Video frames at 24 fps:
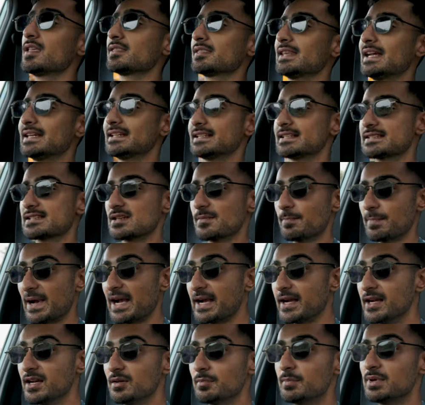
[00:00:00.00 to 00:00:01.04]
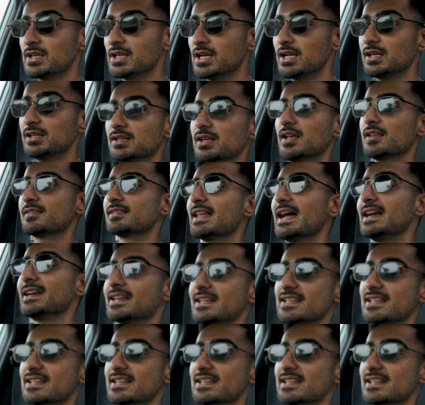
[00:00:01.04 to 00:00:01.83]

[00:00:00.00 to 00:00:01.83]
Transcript: that is dependable, that